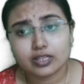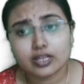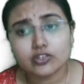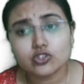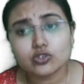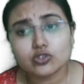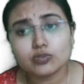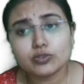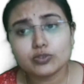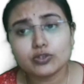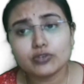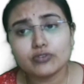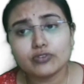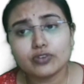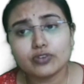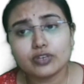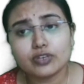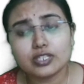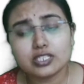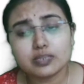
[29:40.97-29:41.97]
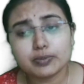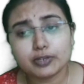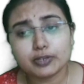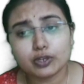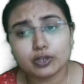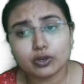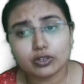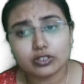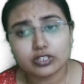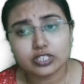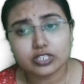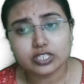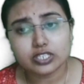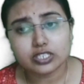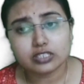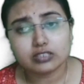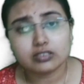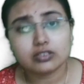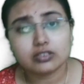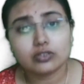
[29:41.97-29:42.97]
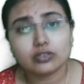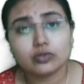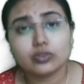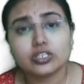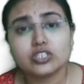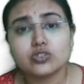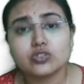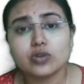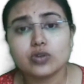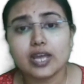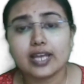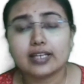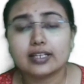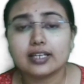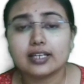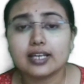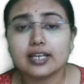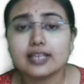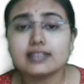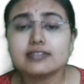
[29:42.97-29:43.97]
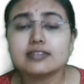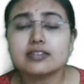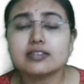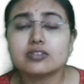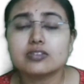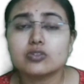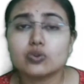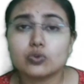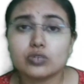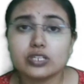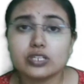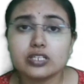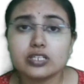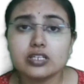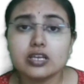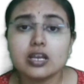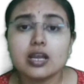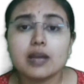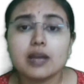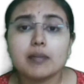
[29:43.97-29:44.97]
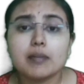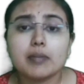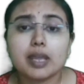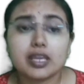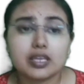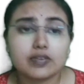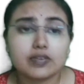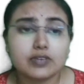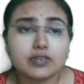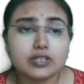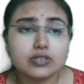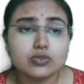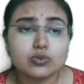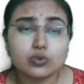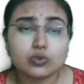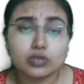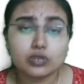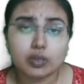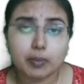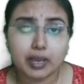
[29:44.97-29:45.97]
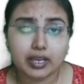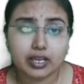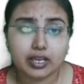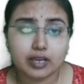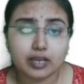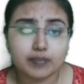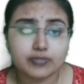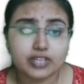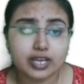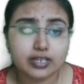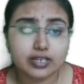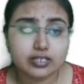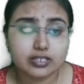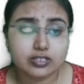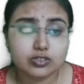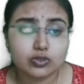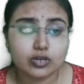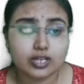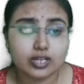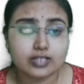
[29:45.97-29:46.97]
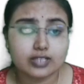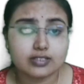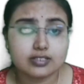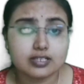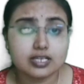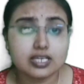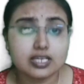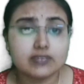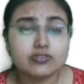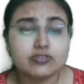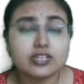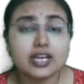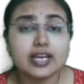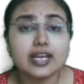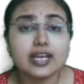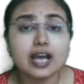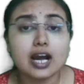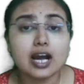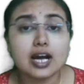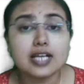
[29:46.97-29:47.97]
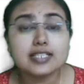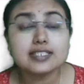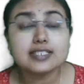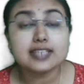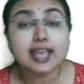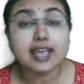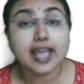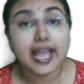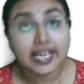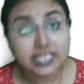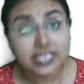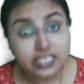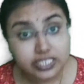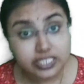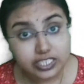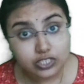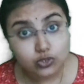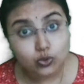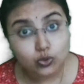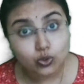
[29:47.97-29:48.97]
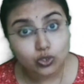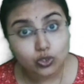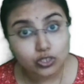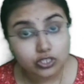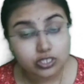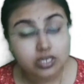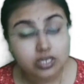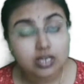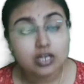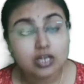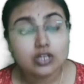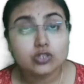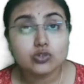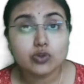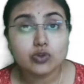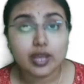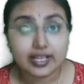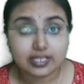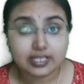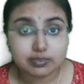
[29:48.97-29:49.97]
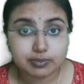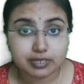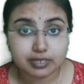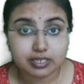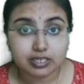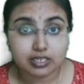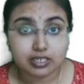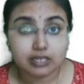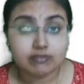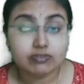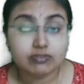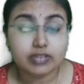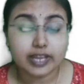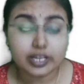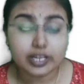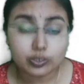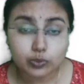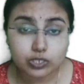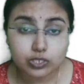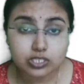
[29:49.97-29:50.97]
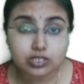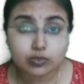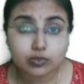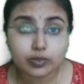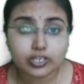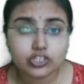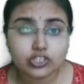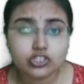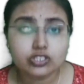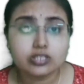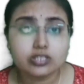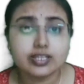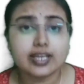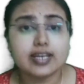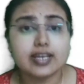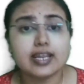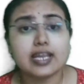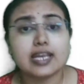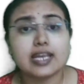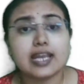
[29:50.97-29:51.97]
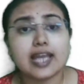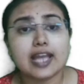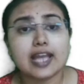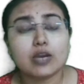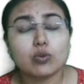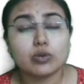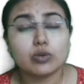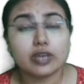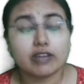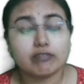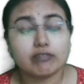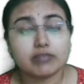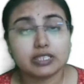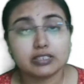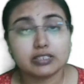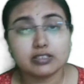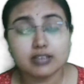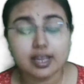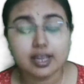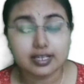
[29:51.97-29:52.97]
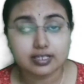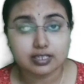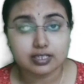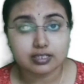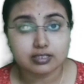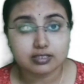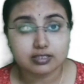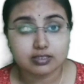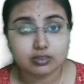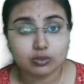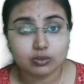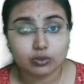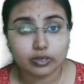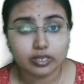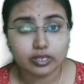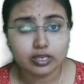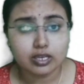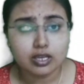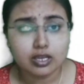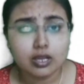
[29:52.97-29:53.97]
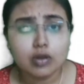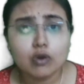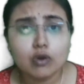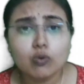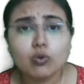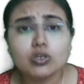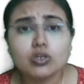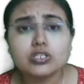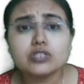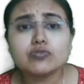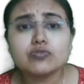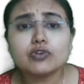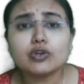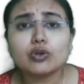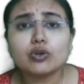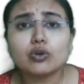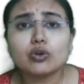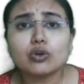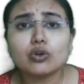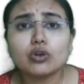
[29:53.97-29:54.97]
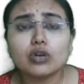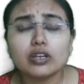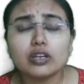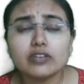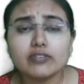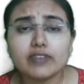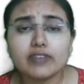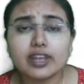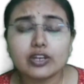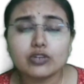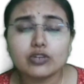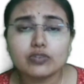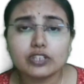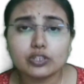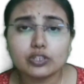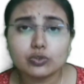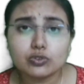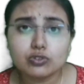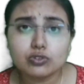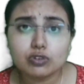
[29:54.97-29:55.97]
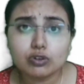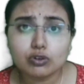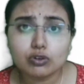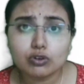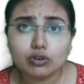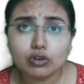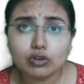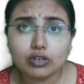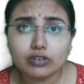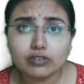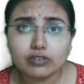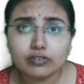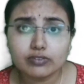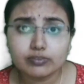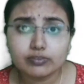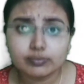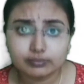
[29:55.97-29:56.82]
That should be your first priority. You need to alkalize his urine by giving soda bicarb. That is your answer. If they had asked antidote to aspirin, if that was the question, then NAC would have been the right answer. Okay. What is for glucagon? Where do we use glucagon?